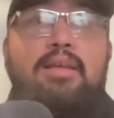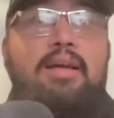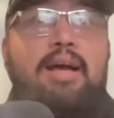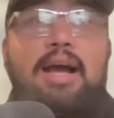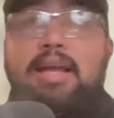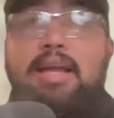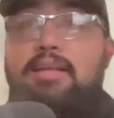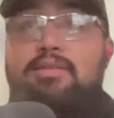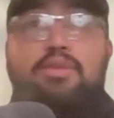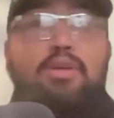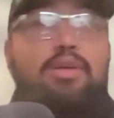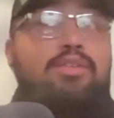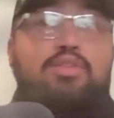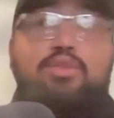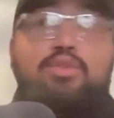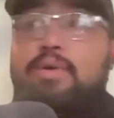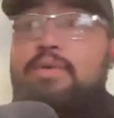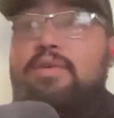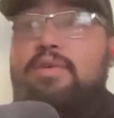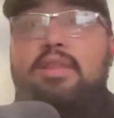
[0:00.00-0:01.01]
I told
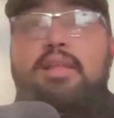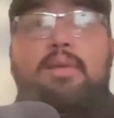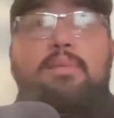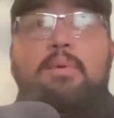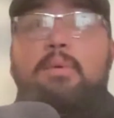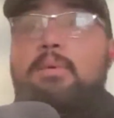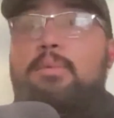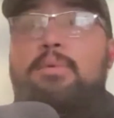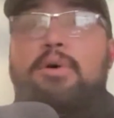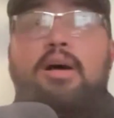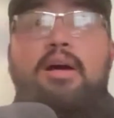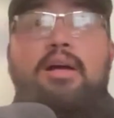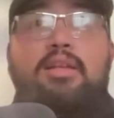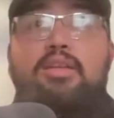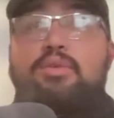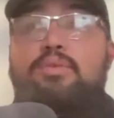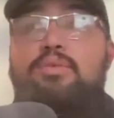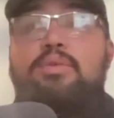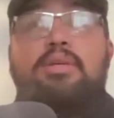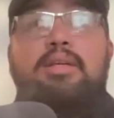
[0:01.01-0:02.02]
you everything, blah, blah, blah.
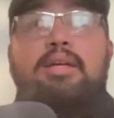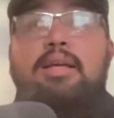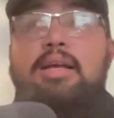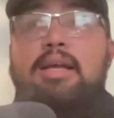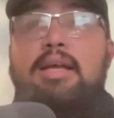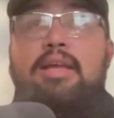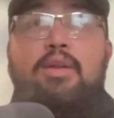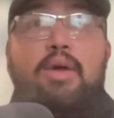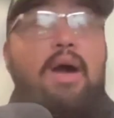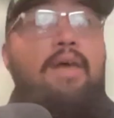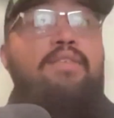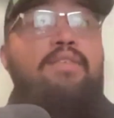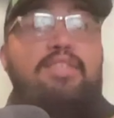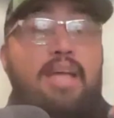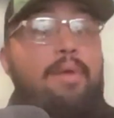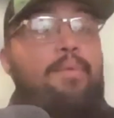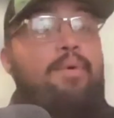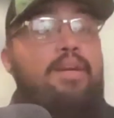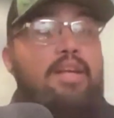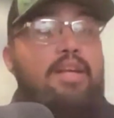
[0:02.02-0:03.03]
And you
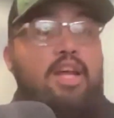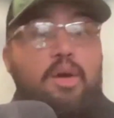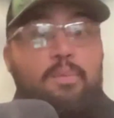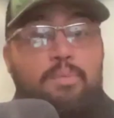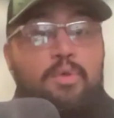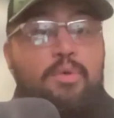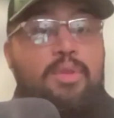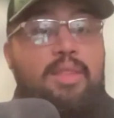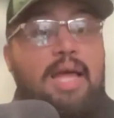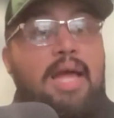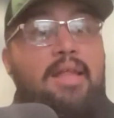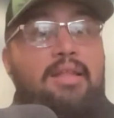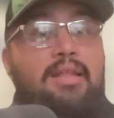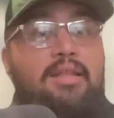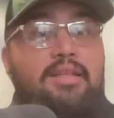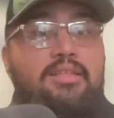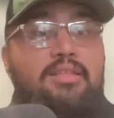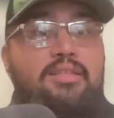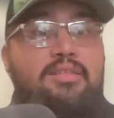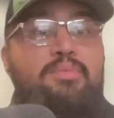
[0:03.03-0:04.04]
obviously I wanted to help you with
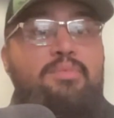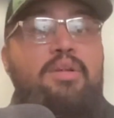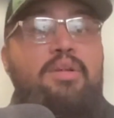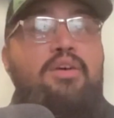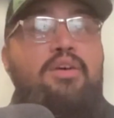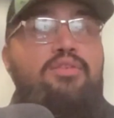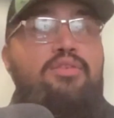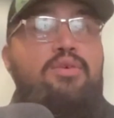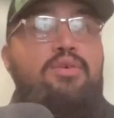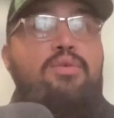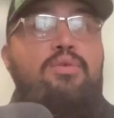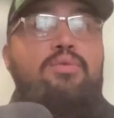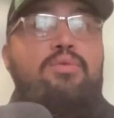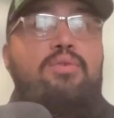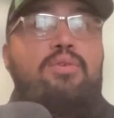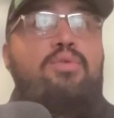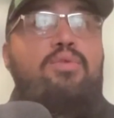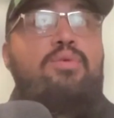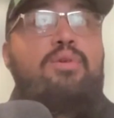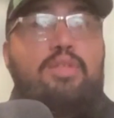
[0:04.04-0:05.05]
athletes, but also
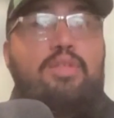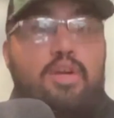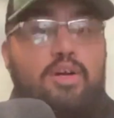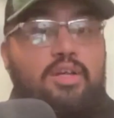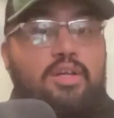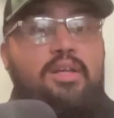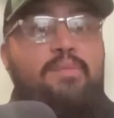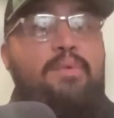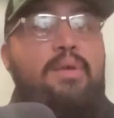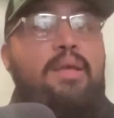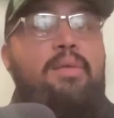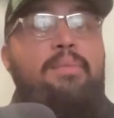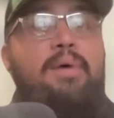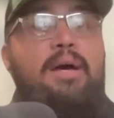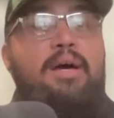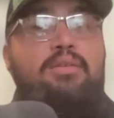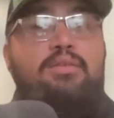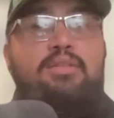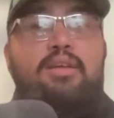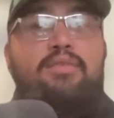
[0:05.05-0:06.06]
you were talking to me
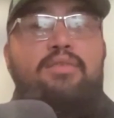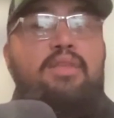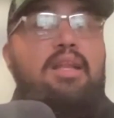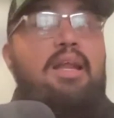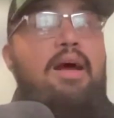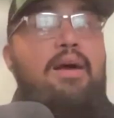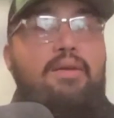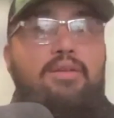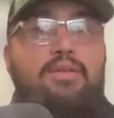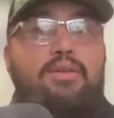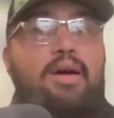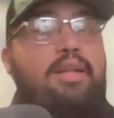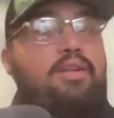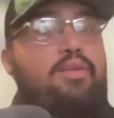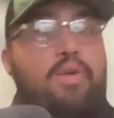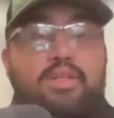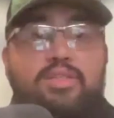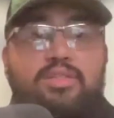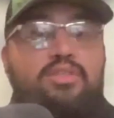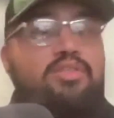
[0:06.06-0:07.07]
about stuff that I had
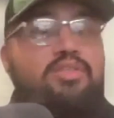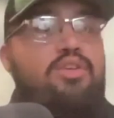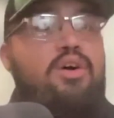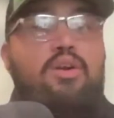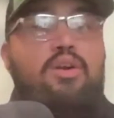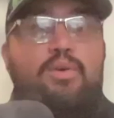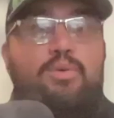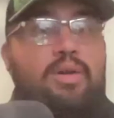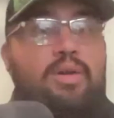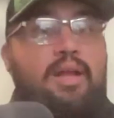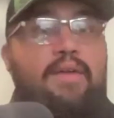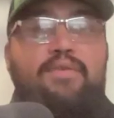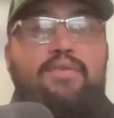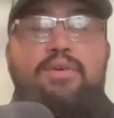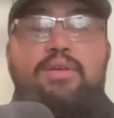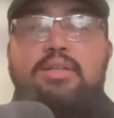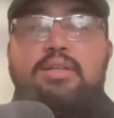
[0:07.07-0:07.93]
questions on or whatever.